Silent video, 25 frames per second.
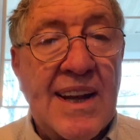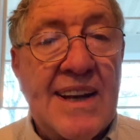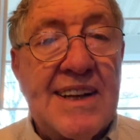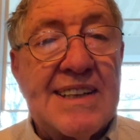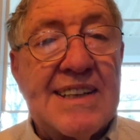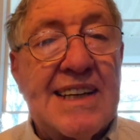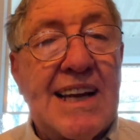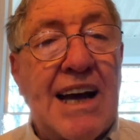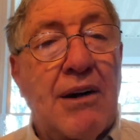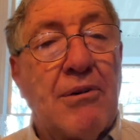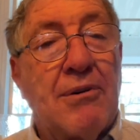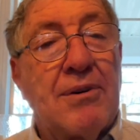
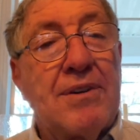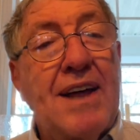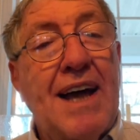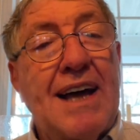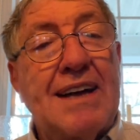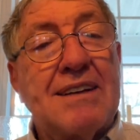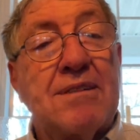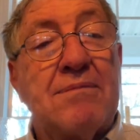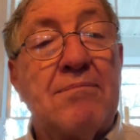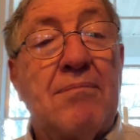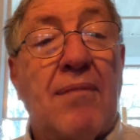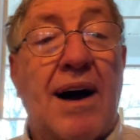Now with
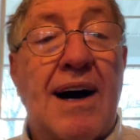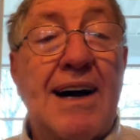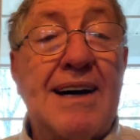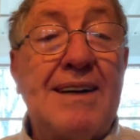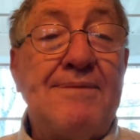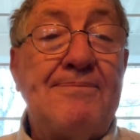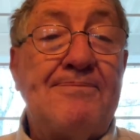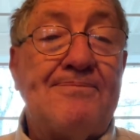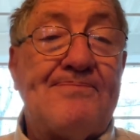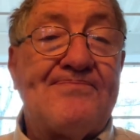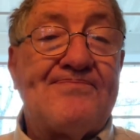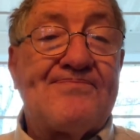that in
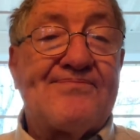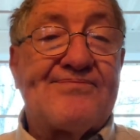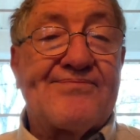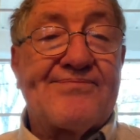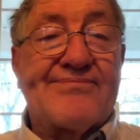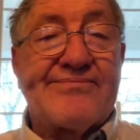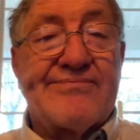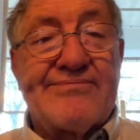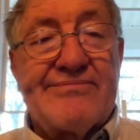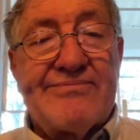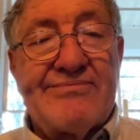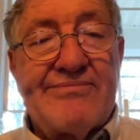mind,
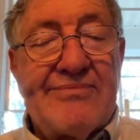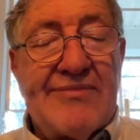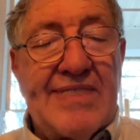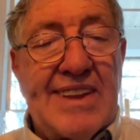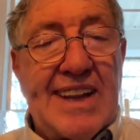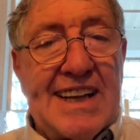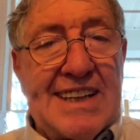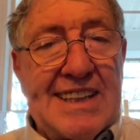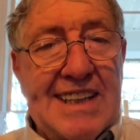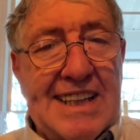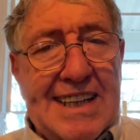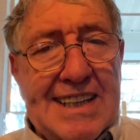
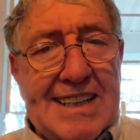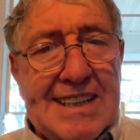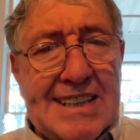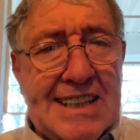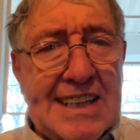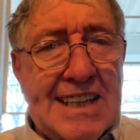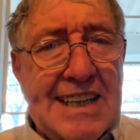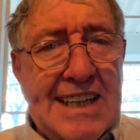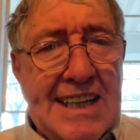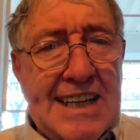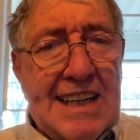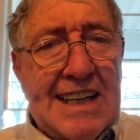
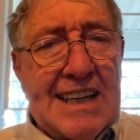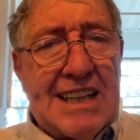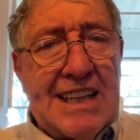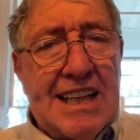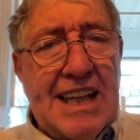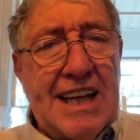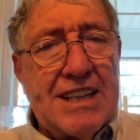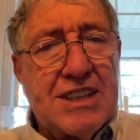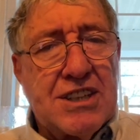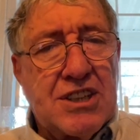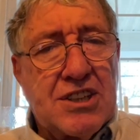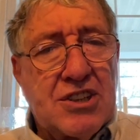let's,
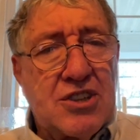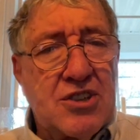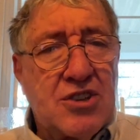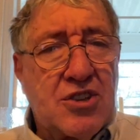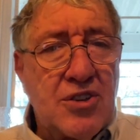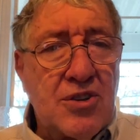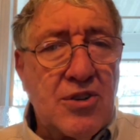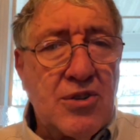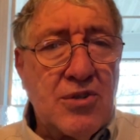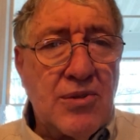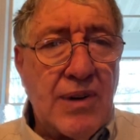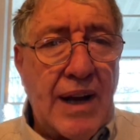let's
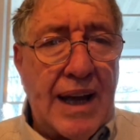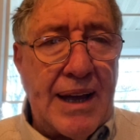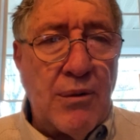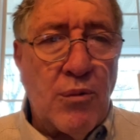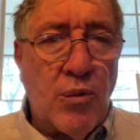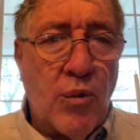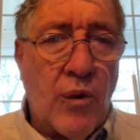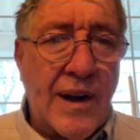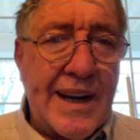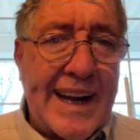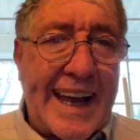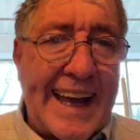do a
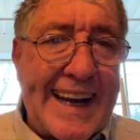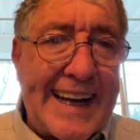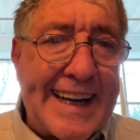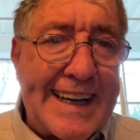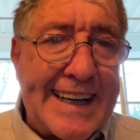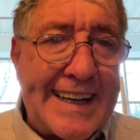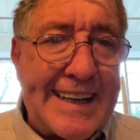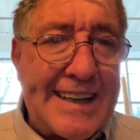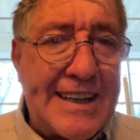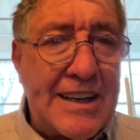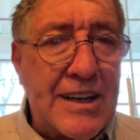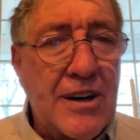
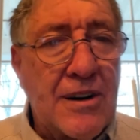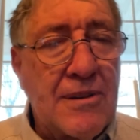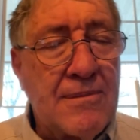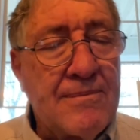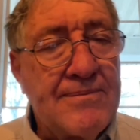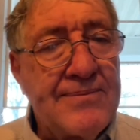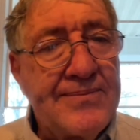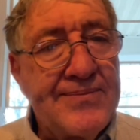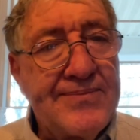180 here.